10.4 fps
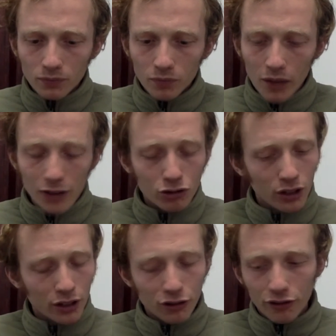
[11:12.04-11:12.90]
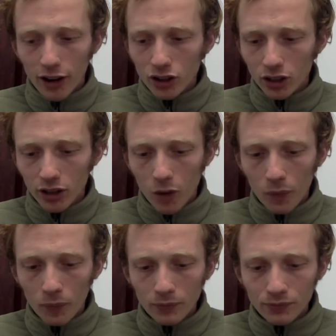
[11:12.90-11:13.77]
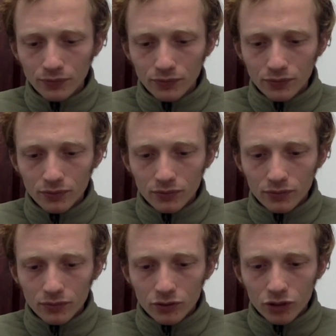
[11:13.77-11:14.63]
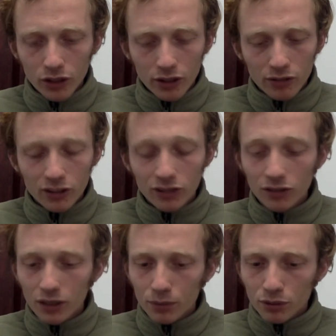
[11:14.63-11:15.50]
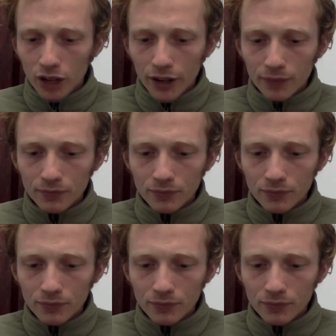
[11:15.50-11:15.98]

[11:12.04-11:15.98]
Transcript: It's really refreshing though really sweet, really bright.